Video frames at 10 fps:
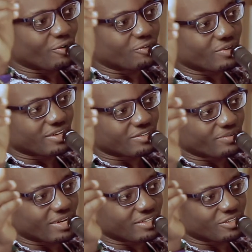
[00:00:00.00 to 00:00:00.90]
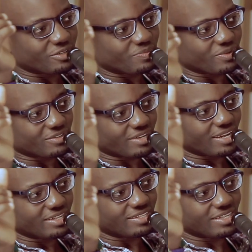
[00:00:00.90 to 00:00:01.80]
trying to create a certain
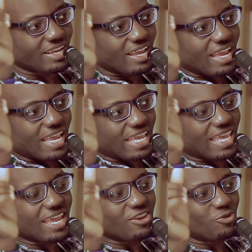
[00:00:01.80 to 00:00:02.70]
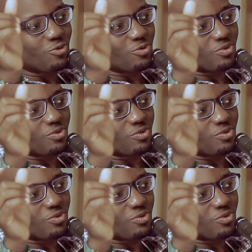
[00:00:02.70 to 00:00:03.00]
personality. Can you